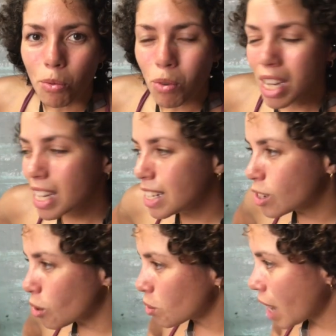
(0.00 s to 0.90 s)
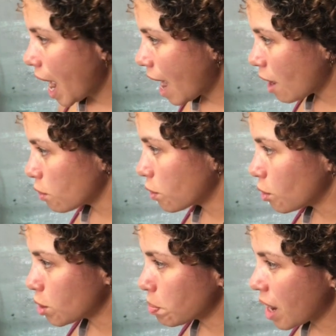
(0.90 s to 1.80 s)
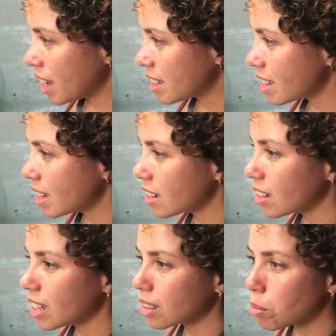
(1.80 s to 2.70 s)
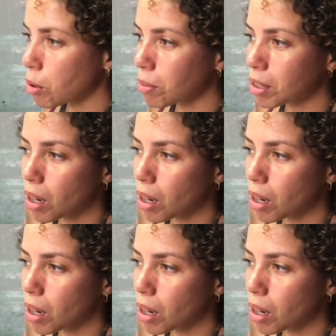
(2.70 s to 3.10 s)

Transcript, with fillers: We don't have those brands here at the moment,